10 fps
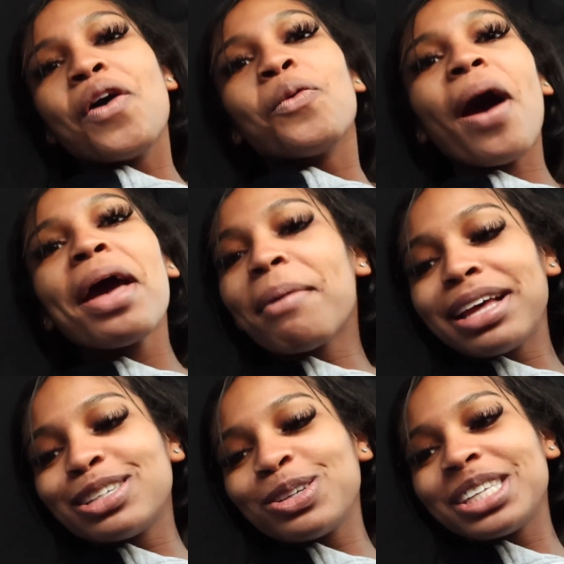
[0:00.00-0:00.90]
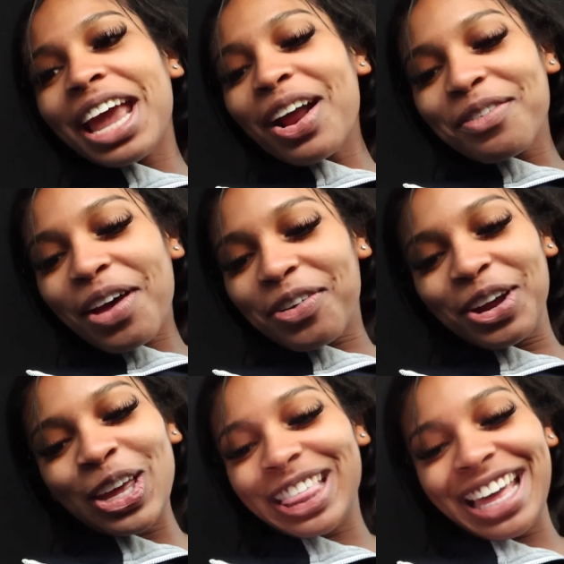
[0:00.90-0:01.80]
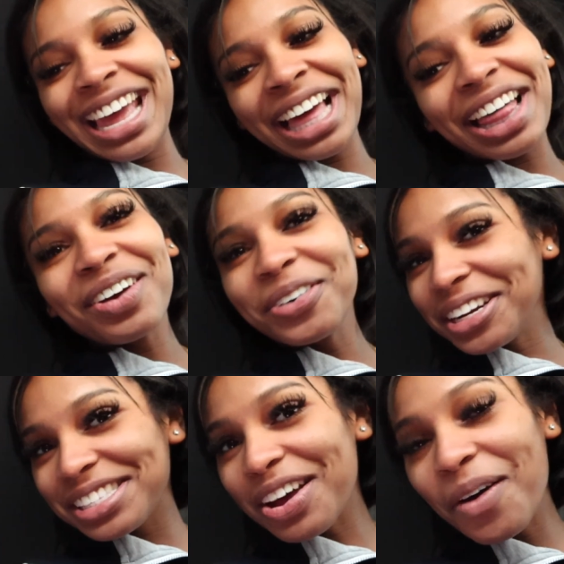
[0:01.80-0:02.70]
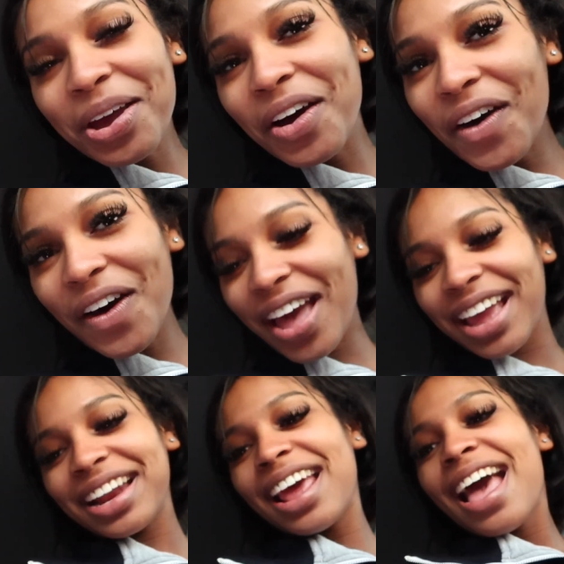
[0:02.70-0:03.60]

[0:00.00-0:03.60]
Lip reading: Why am I so scared of everything? Like, what is going on?